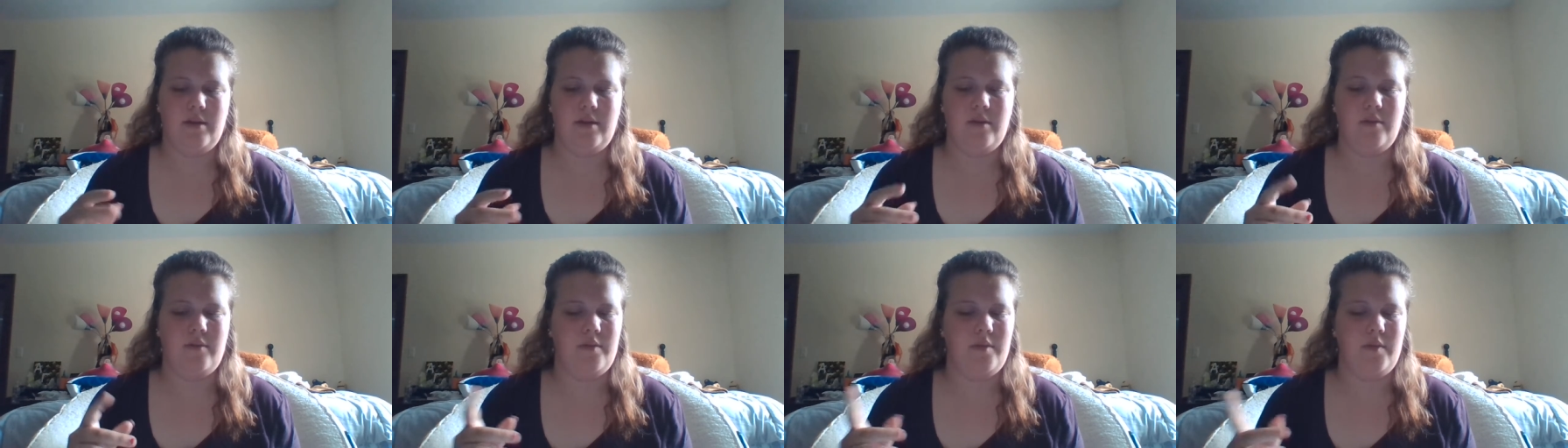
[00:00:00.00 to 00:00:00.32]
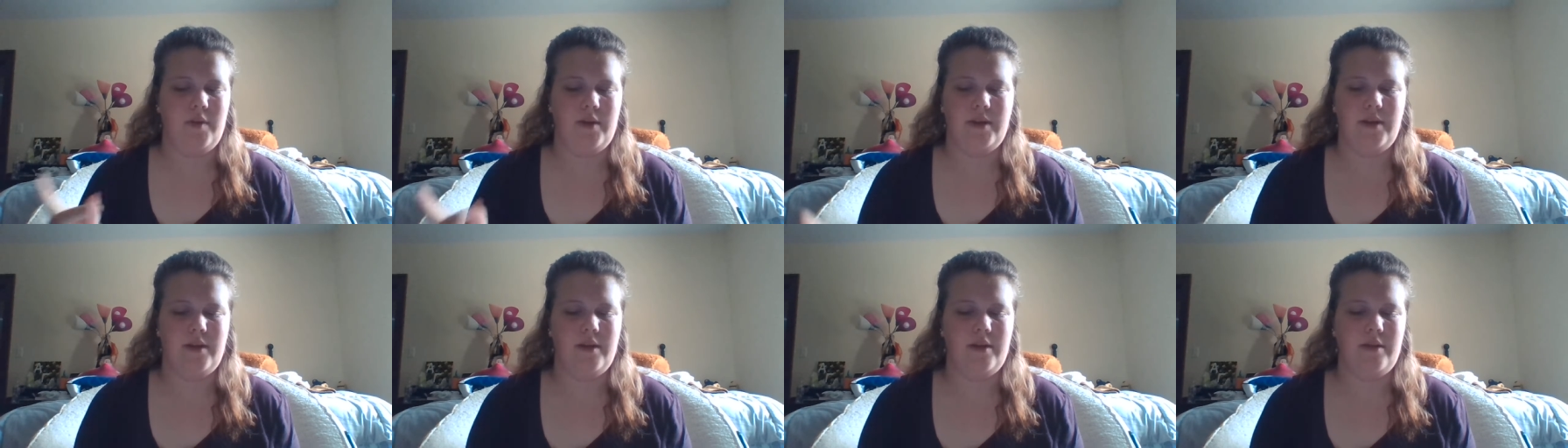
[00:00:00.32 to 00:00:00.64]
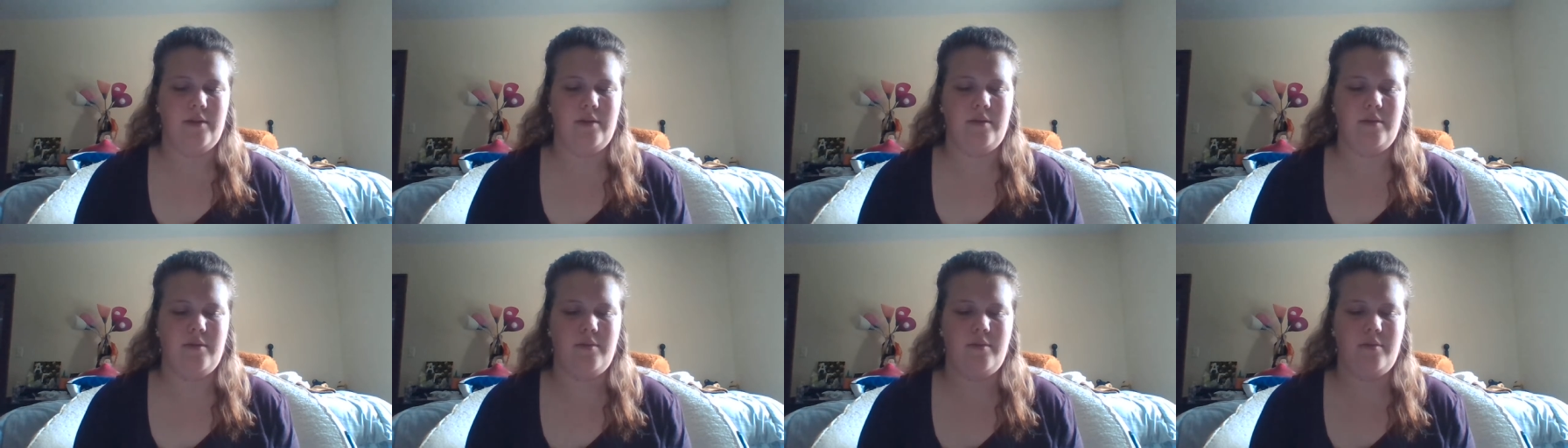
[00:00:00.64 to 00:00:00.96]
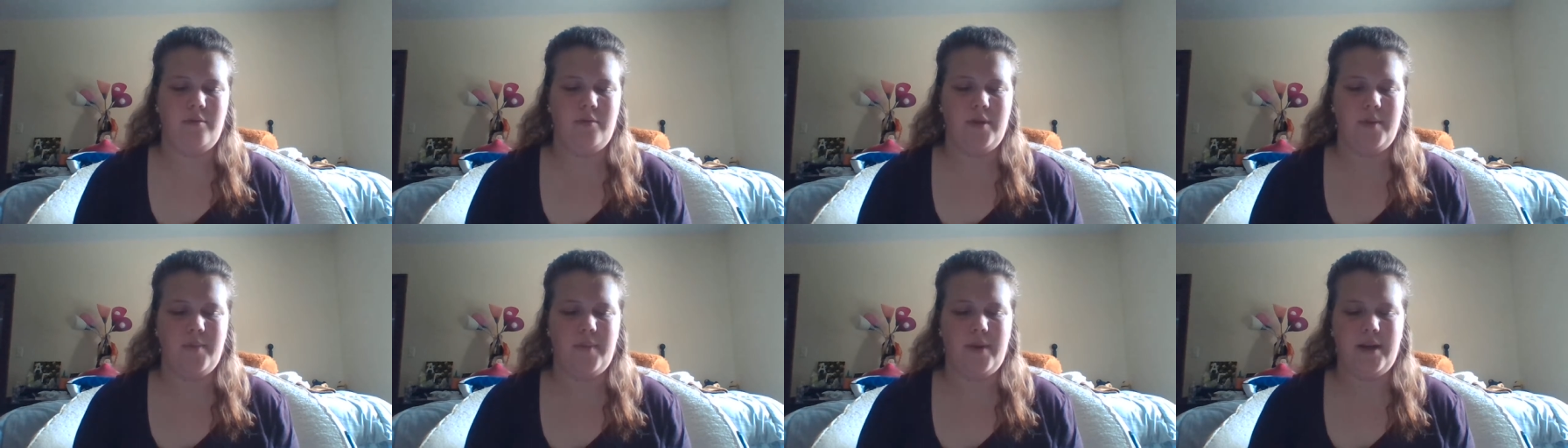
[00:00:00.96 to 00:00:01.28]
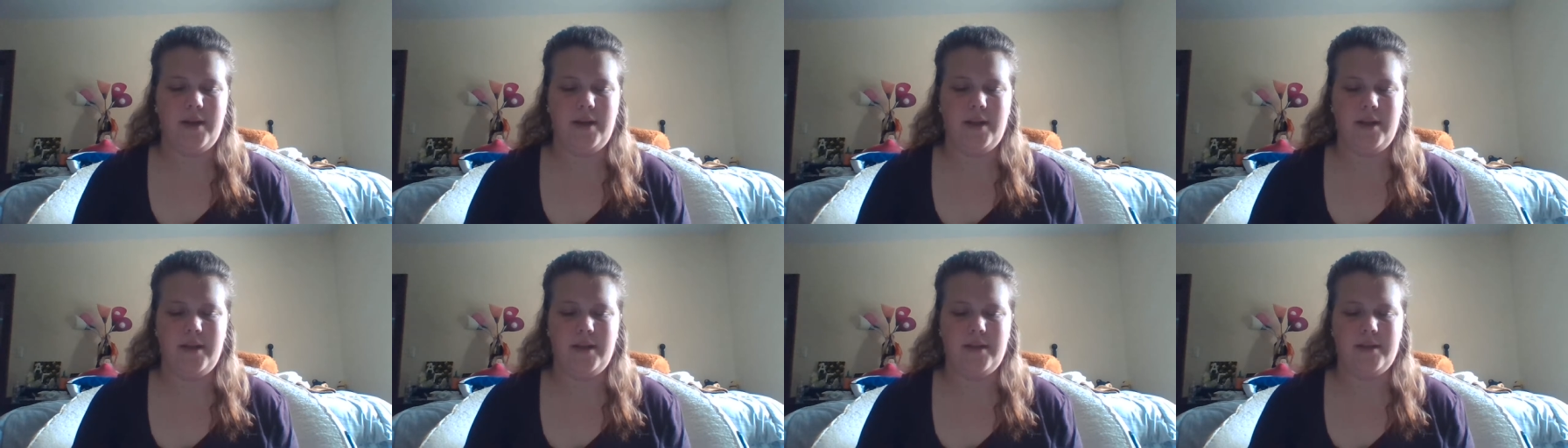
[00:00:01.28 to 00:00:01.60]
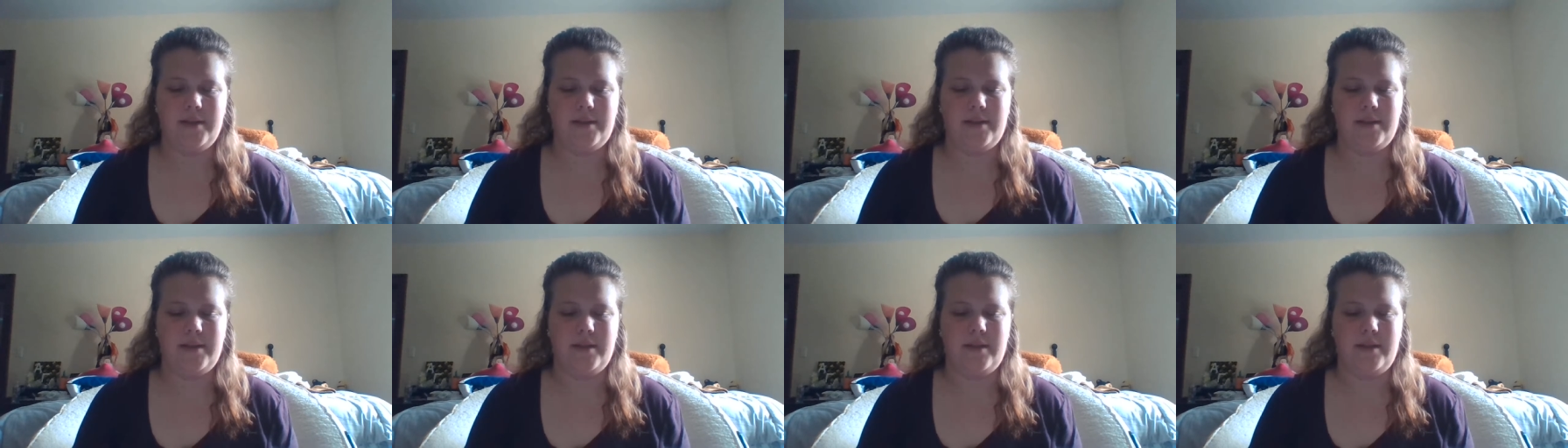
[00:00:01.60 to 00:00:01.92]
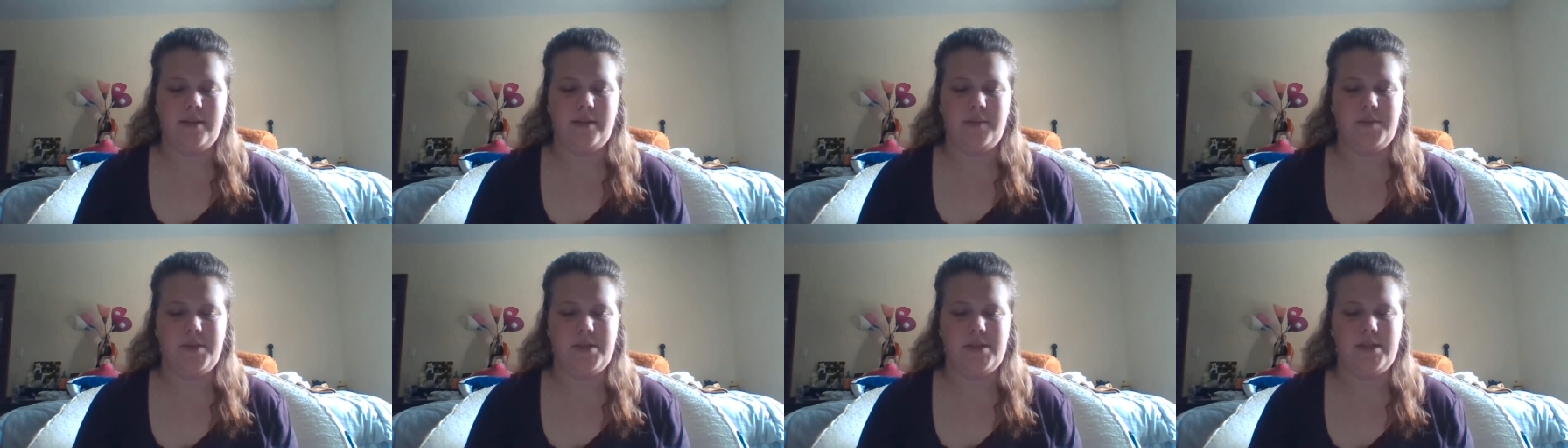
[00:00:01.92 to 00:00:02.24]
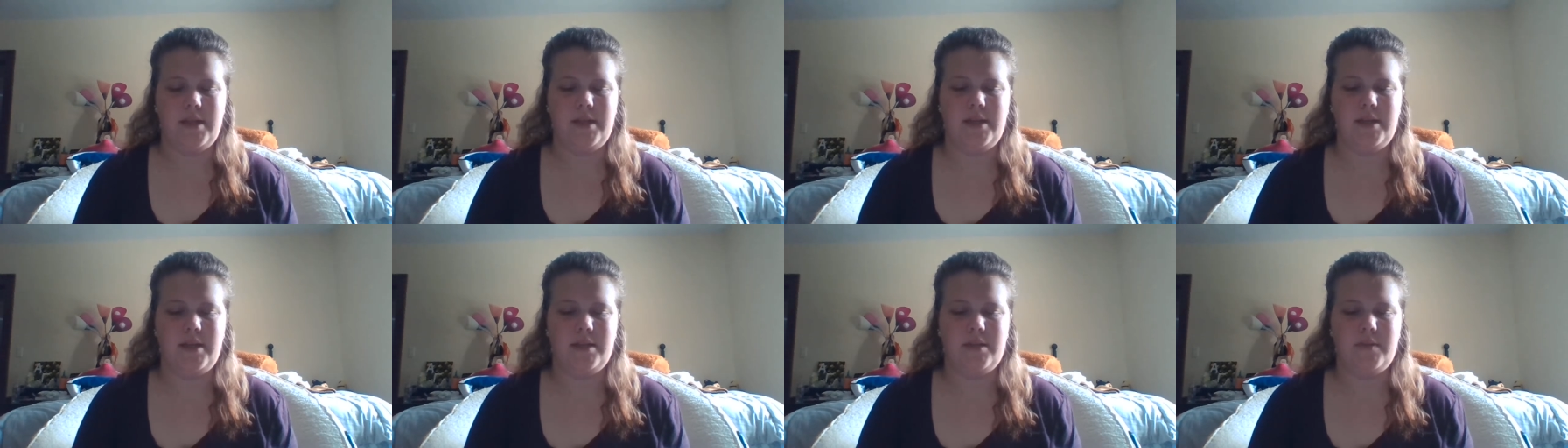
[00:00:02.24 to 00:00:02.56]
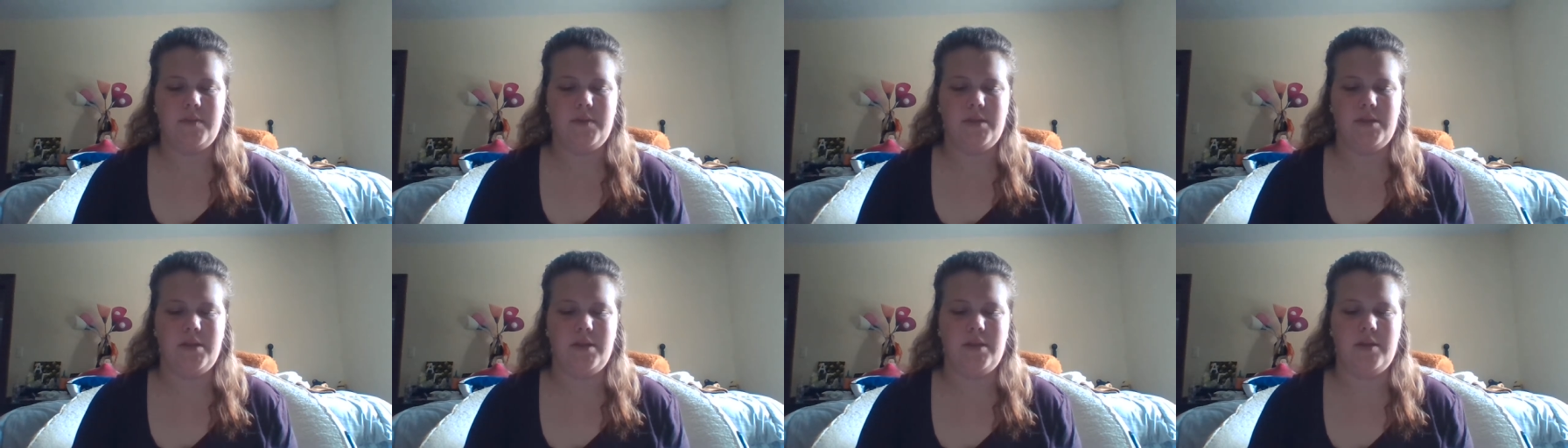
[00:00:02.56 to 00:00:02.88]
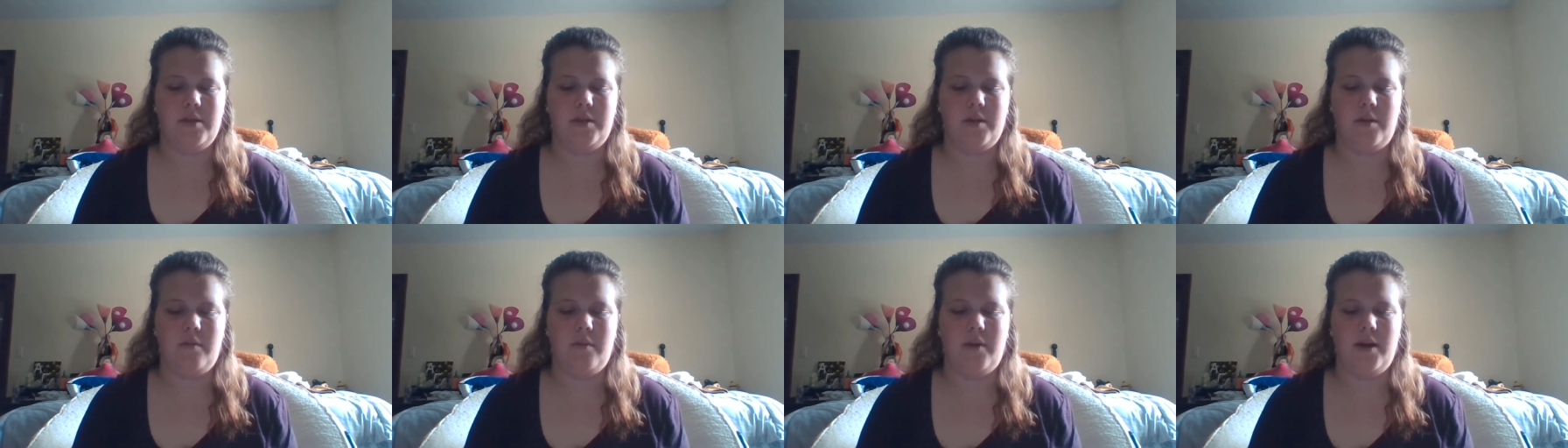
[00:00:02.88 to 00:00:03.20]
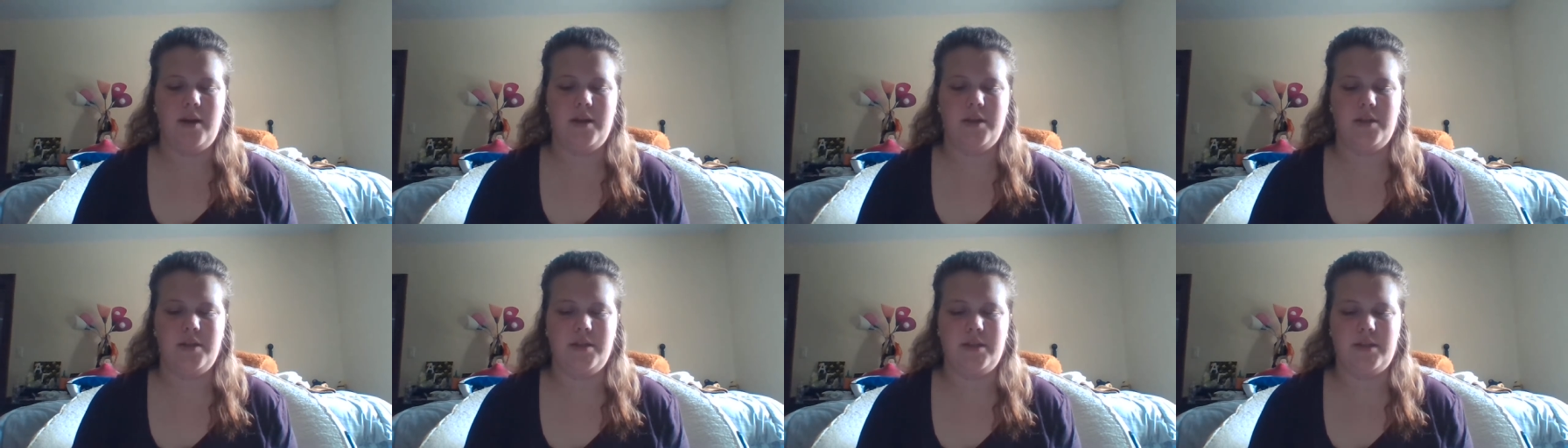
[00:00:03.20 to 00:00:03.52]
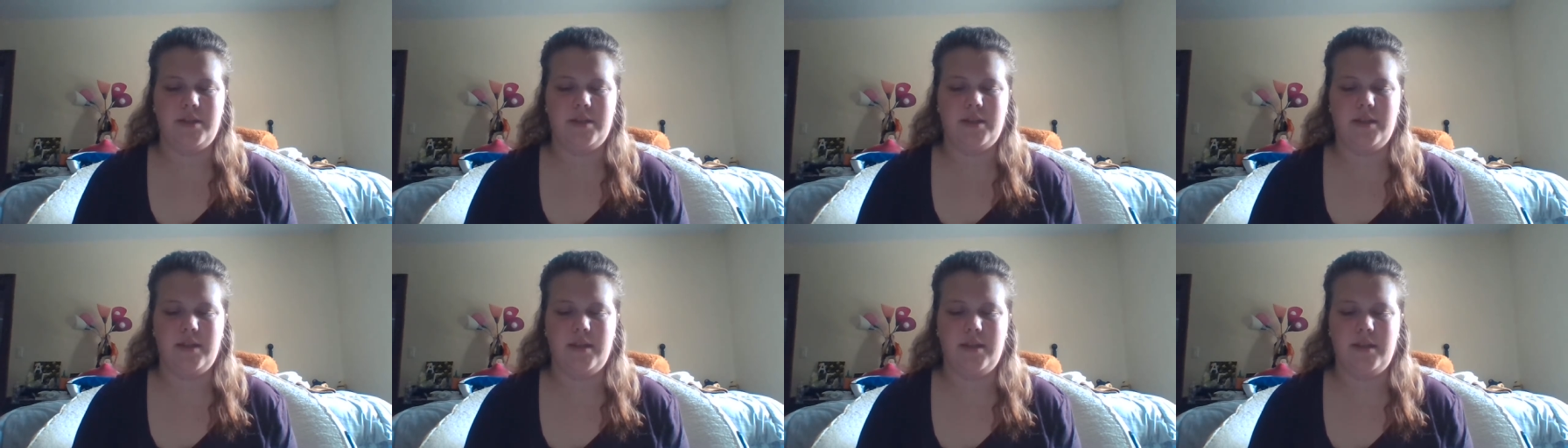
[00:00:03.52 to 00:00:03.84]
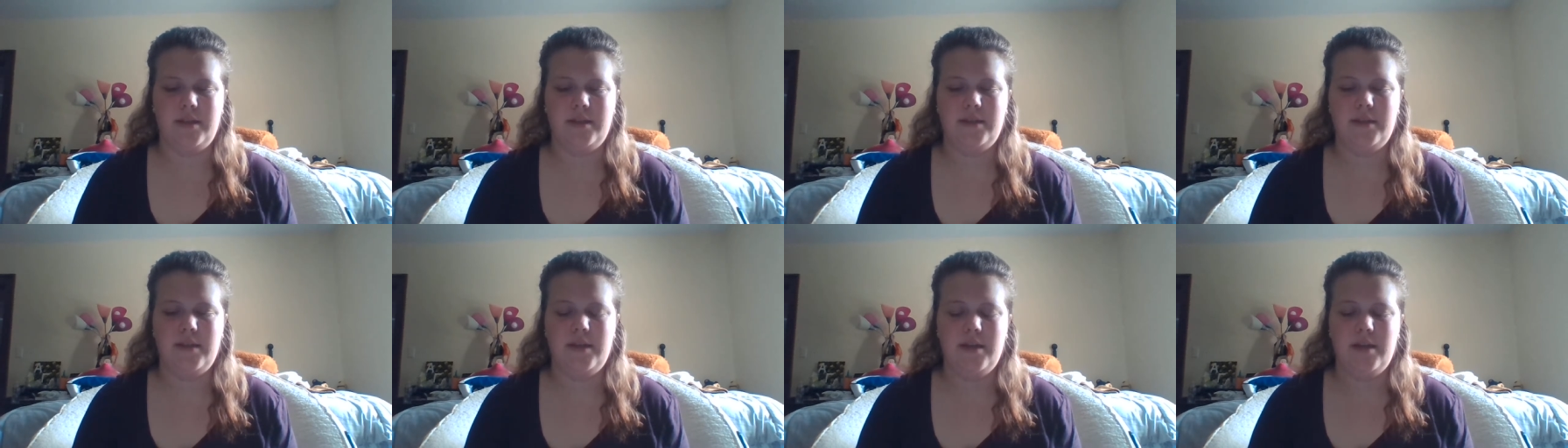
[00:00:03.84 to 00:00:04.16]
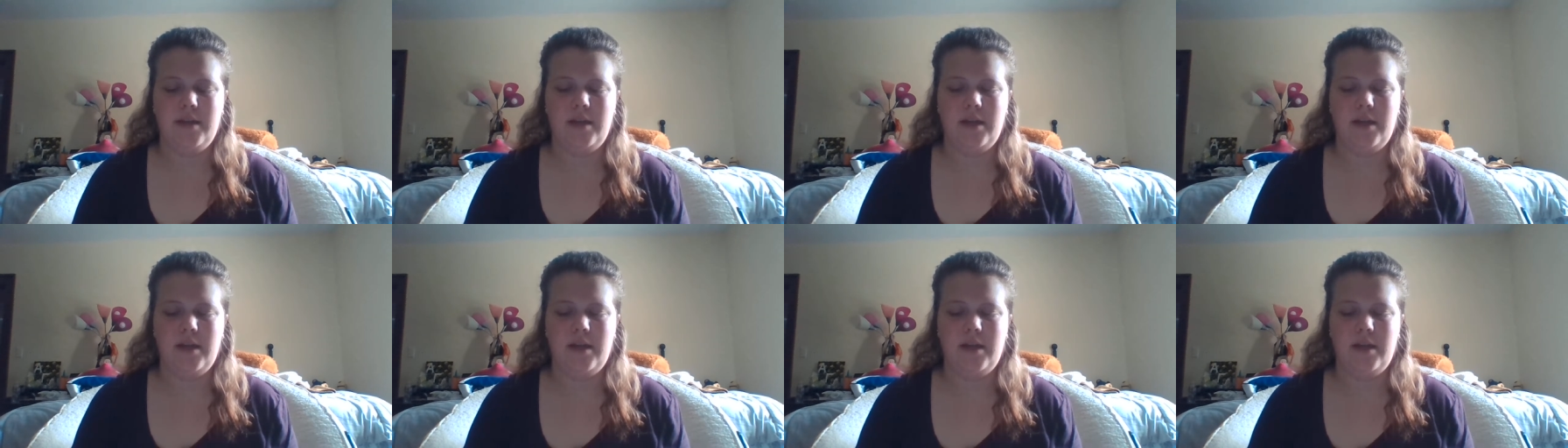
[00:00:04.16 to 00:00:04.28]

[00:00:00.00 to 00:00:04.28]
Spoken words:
Oh, no, I didn't. We bonded instantly. We sat next to each other in choir and just clicked.